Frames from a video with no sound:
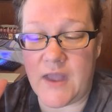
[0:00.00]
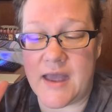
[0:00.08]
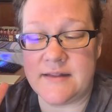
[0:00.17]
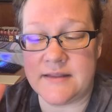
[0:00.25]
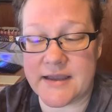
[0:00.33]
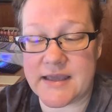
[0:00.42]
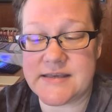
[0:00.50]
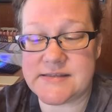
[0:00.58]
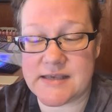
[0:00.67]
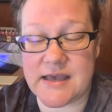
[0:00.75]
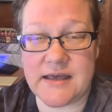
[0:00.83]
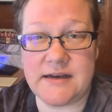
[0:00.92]
And like I
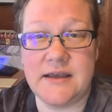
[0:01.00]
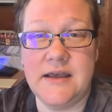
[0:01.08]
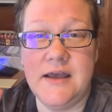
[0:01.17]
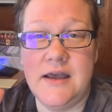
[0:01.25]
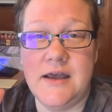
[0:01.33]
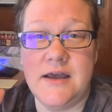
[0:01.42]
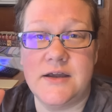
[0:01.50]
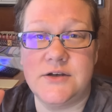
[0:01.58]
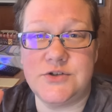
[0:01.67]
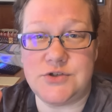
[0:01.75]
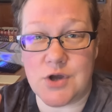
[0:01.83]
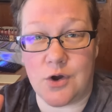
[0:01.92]
said,
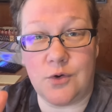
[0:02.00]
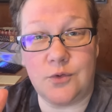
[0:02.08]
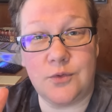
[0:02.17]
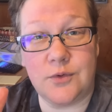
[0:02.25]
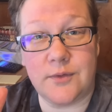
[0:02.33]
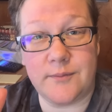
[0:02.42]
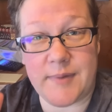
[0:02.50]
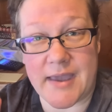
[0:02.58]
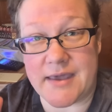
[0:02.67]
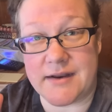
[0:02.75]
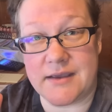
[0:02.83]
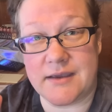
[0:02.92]
don't
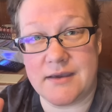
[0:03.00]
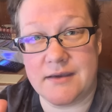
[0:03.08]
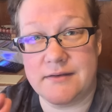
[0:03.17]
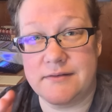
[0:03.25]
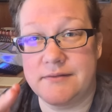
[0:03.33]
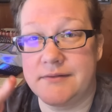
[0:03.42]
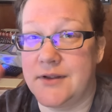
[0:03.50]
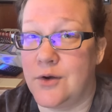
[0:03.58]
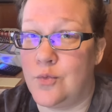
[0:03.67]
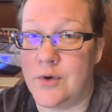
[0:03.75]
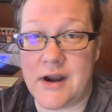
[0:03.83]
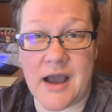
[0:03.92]
panic.
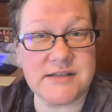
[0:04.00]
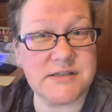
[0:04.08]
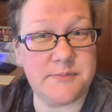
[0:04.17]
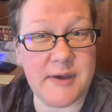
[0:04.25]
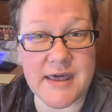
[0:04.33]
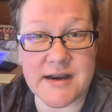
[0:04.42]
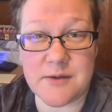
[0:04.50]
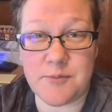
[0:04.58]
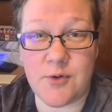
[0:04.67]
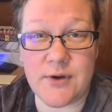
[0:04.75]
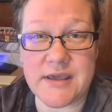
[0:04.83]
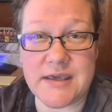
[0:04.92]
We're not to panic
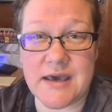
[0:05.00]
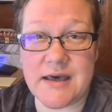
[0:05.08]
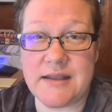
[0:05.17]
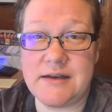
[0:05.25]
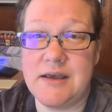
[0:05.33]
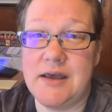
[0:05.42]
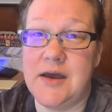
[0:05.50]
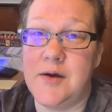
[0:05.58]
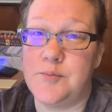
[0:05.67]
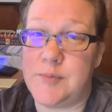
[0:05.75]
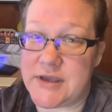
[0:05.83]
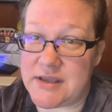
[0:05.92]
point yet,
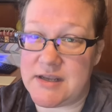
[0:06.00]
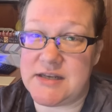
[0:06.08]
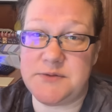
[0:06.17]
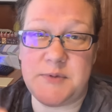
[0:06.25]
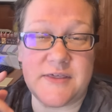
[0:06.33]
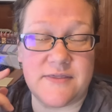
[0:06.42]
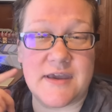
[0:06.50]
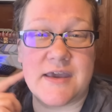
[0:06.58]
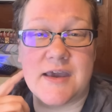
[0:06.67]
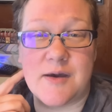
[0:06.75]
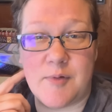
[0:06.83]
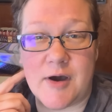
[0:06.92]
but you need to be
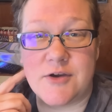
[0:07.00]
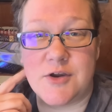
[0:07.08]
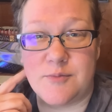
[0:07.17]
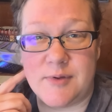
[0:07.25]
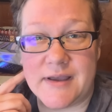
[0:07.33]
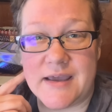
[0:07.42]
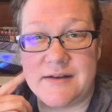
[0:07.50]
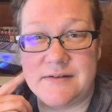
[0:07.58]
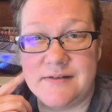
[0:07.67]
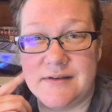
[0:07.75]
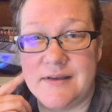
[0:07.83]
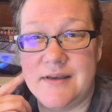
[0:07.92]
thinking about your plan.
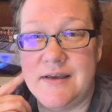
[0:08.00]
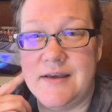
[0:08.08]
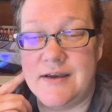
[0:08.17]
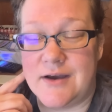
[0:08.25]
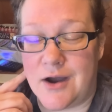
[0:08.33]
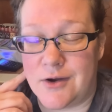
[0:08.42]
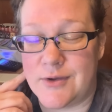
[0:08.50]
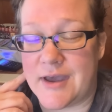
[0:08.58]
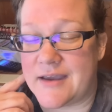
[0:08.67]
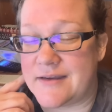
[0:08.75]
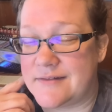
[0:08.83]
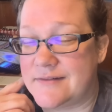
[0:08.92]

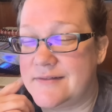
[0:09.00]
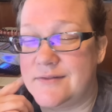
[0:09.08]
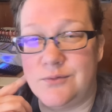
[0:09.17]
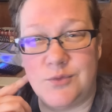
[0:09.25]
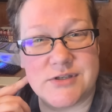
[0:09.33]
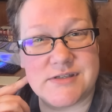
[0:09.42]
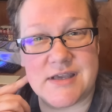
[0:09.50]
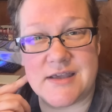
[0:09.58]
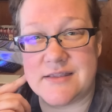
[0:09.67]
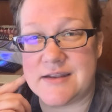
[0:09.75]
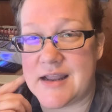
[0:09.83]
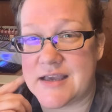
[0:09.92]
Okay, we'll see you
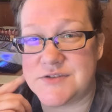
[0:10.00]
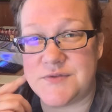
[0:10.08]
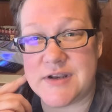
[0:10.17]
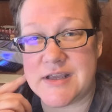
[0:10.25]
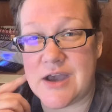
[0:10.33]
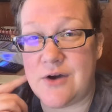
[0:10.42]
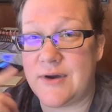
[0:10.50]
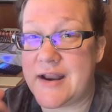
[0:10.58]
in the next video.